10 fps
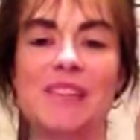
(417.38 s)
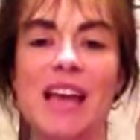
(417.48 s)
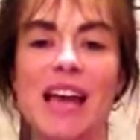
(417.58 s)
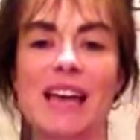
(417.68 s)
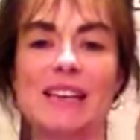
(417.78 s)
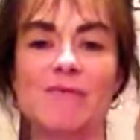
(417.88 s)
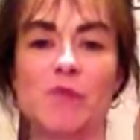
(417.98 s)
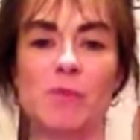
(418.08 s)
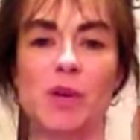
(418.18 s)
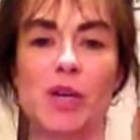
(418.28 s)
and
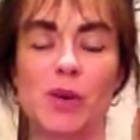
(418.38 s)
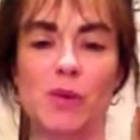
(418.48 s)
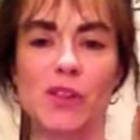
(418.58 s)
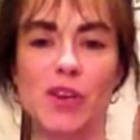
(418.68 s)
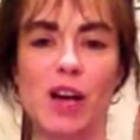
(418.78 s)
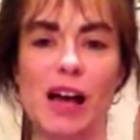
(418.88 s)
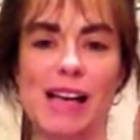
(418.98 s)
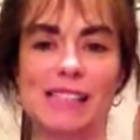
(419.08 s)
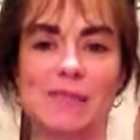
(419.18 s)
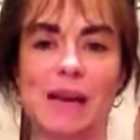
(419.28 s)
familiar with your
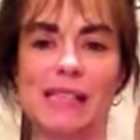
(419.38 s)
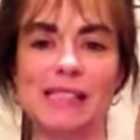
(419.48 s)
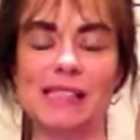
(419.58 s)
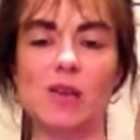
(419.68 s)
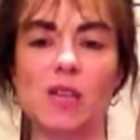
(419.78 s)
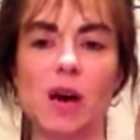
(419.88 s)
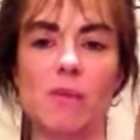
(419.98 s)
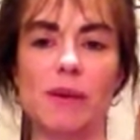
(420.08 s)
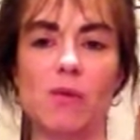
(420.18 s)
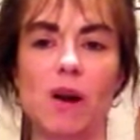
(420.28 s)
classmates. So don't
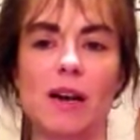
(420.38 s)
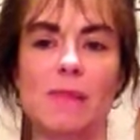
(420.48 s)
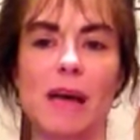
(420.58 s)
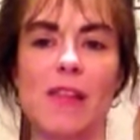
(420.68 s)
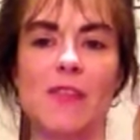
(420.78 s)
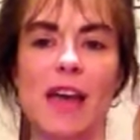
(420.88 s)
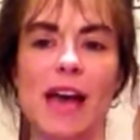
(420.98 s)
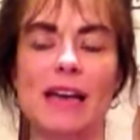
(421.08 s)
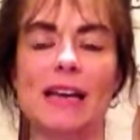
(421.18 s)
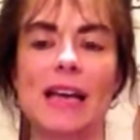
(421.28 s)
be worried about
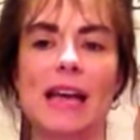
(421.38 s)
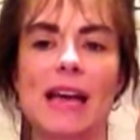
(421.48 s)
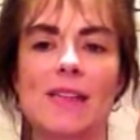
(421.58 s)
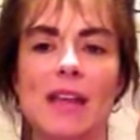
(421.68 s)
that. And